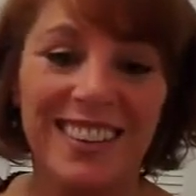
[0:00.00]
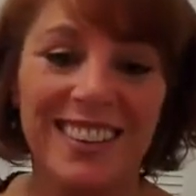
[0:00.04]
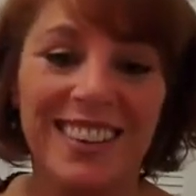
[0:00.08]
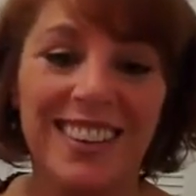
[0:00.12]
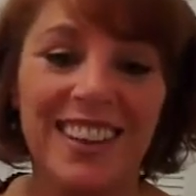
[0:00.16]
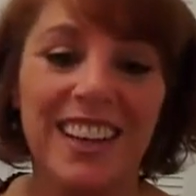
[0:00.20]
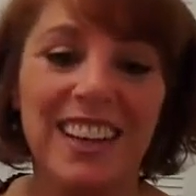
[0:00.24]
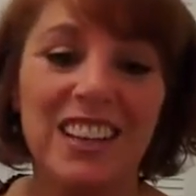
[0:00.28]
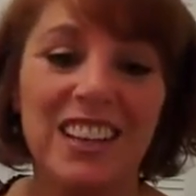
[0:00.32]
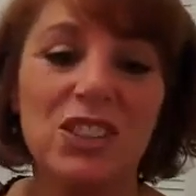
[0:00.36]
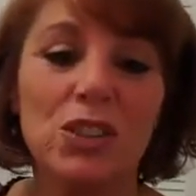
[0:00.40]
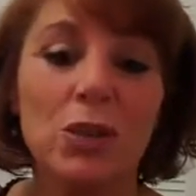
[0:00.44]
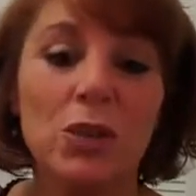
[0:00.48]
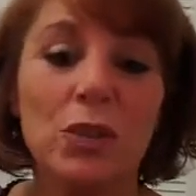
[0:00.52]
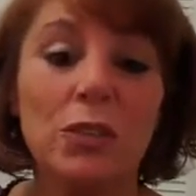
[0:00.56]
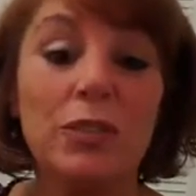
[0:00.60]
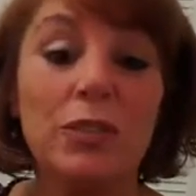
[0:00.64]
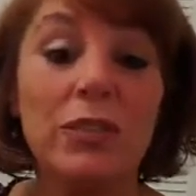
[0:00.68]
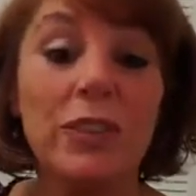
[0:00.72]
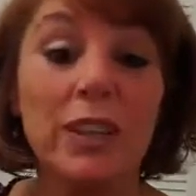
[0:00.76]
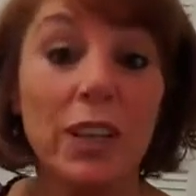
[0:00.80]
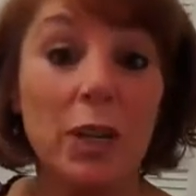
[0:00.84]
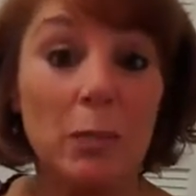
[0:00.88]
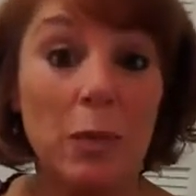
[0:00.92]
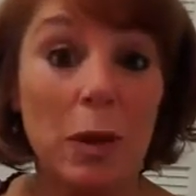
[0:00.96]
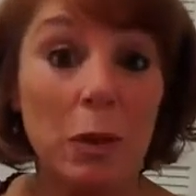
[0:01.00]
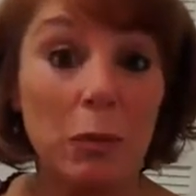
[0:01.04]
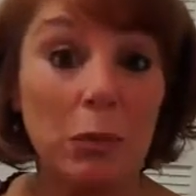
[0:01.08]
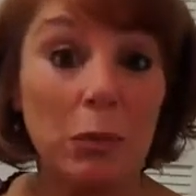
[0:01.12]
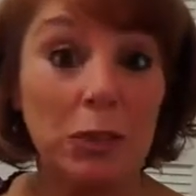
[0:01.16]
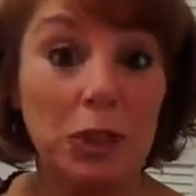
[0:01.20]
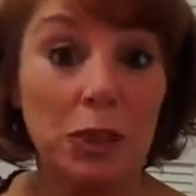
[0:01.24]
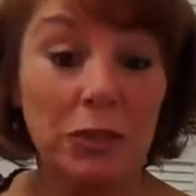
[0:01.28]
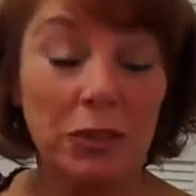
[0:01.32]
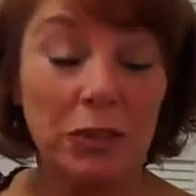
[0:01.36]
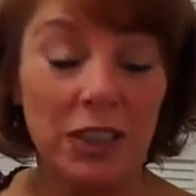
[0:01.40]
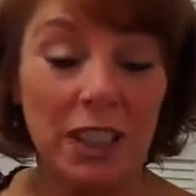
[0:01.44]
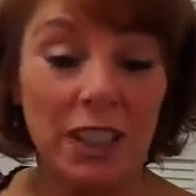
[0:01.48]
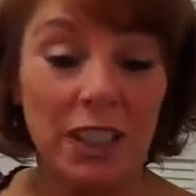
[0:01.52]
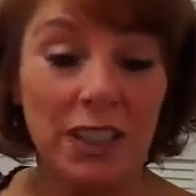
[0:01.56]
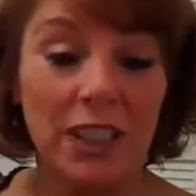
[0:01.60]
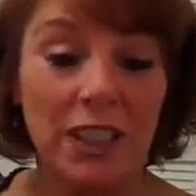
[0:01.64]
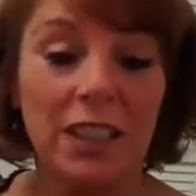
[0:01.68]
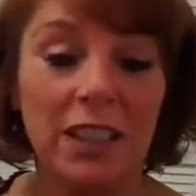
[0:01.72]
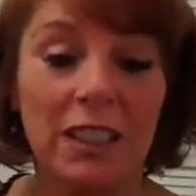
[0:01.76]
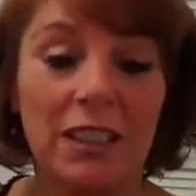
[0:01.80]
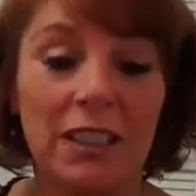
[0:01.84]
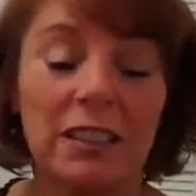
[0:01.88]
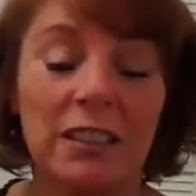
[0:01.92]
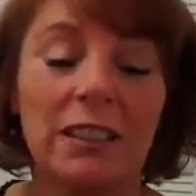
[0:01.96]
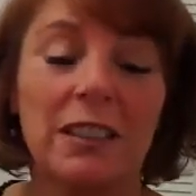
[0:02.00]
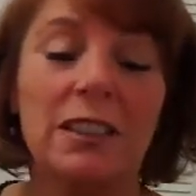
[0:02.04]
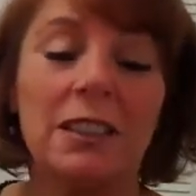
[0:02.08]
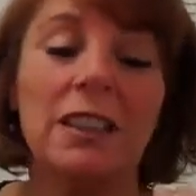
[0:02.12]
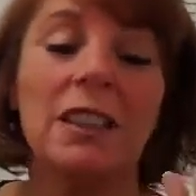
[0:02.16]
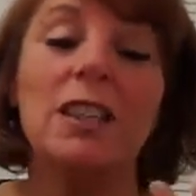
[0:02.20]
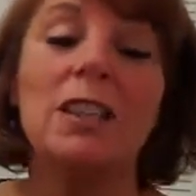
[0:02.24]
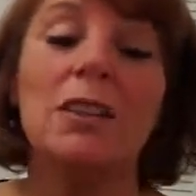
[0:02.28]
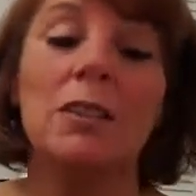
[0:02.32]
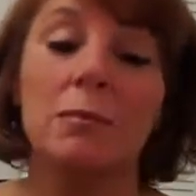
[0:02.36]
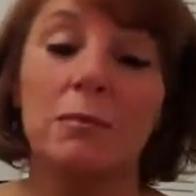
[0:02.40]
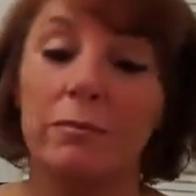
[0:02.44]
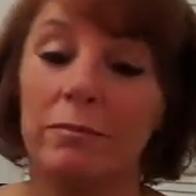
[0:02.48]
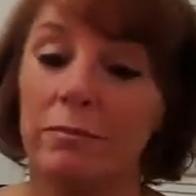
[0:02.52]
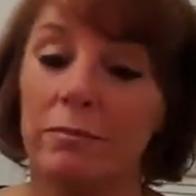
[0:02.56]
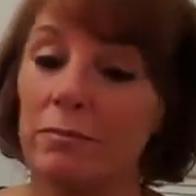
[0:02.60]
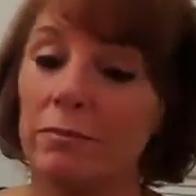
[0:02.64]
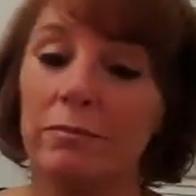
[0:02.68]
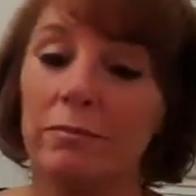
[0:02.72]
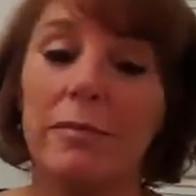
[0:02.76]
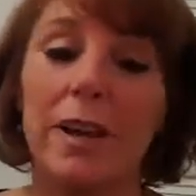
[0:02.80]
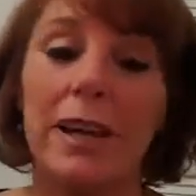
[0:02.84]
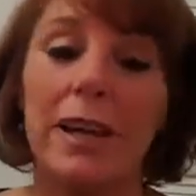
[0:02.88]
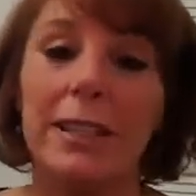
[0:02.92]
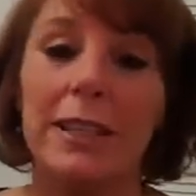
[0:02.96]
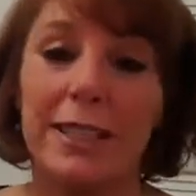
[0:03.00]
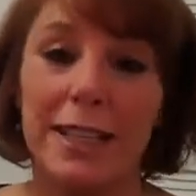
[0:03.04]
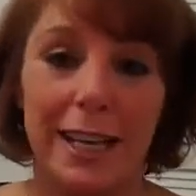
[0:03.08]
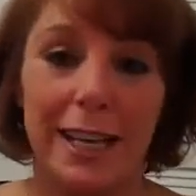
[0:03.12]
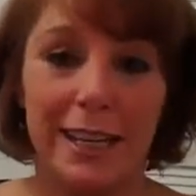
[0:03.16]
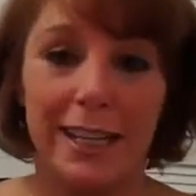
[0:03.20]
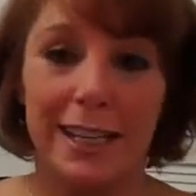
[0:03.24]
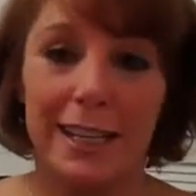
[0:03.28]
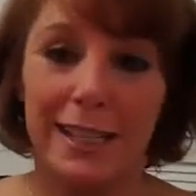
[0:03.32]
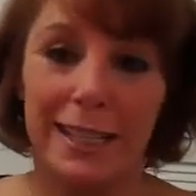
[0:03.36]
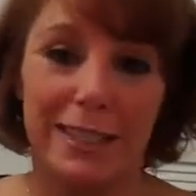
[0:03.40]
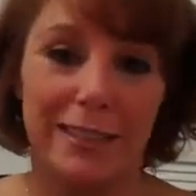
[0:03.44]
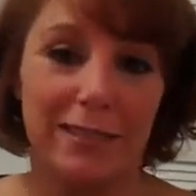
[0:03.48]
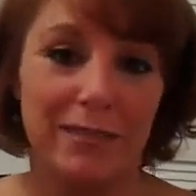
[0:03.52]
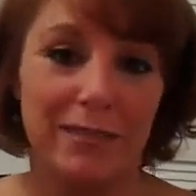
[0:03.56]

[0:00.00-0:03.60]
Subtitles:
and sort of think about what you've done and meditate. And